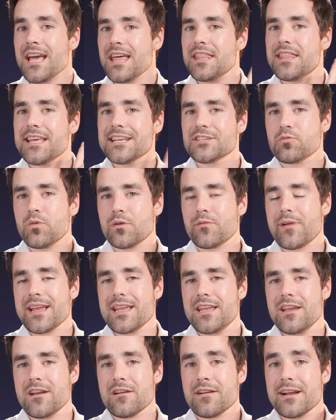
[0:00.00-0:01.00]
this one
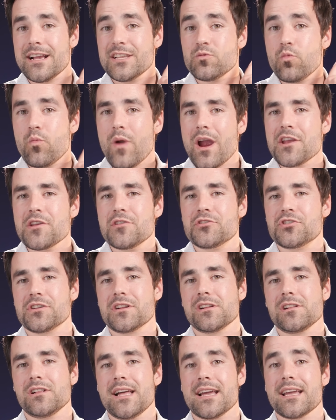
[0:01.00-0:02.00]
right here is where you
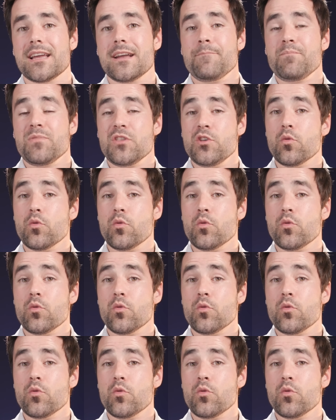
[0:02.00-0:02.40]
should click.